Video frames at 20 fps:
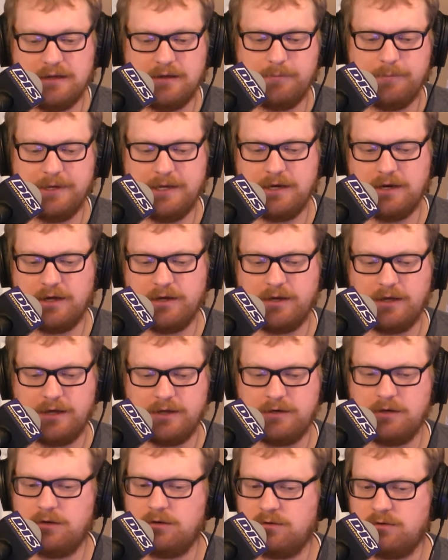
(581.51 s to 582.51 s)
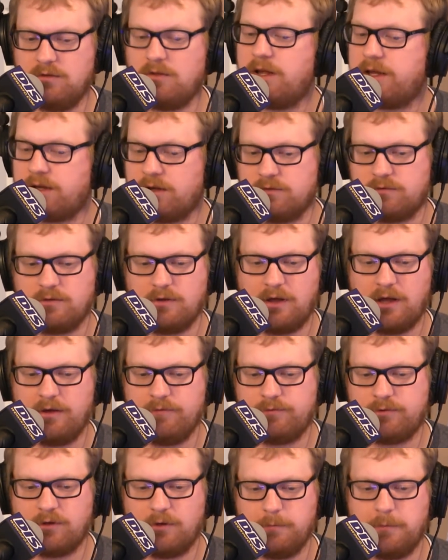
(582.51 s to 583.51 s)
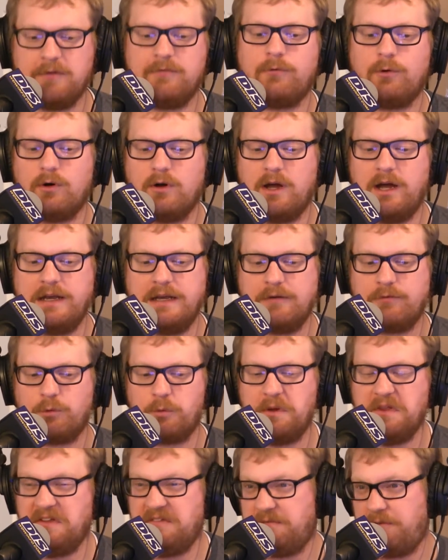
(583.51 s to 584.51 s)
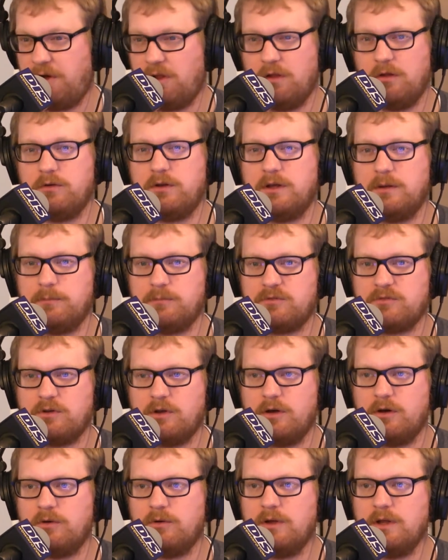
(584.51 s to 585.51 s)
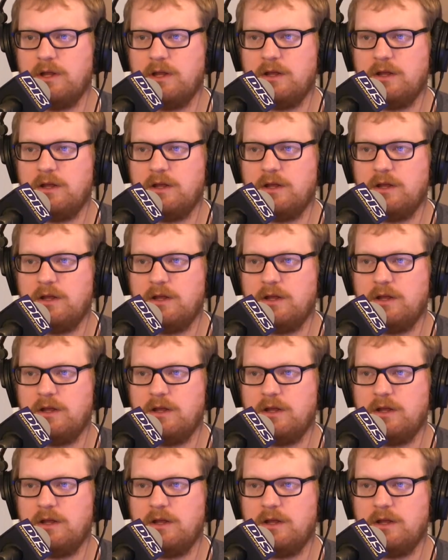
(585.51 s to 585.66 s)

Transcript: mean, I didn't, like I've said before, I never really followed him, so